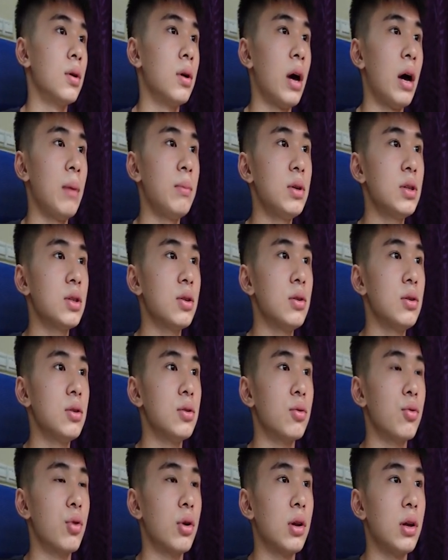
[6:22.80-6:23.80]
I'm just going
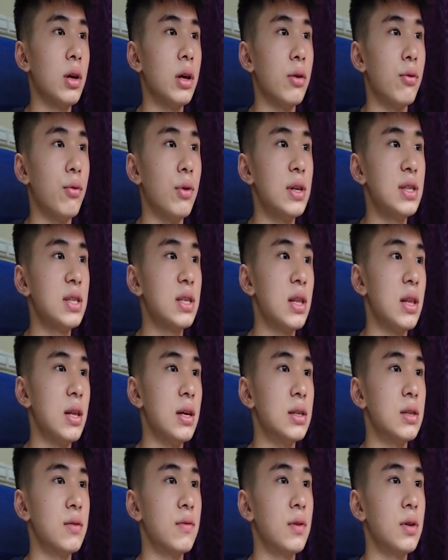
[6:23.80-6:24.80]
to quickly erase
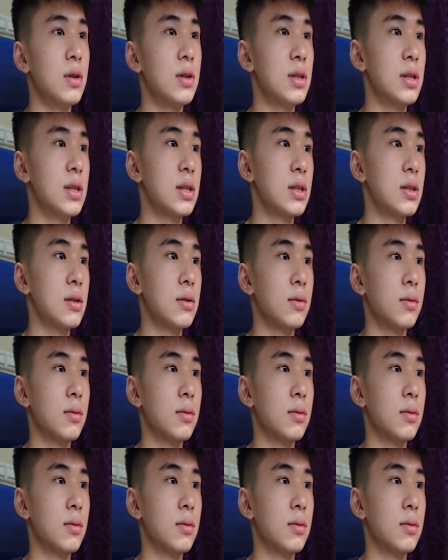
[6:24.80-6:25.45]
this first.